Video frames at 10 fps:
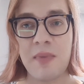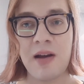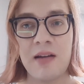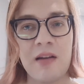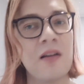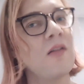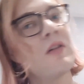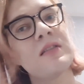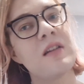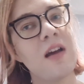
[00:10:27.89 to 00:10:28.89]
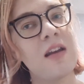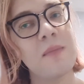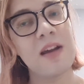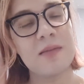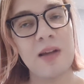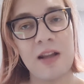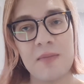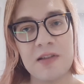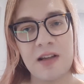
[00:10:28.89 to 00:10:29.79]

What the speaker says: but it also kind of makes my lips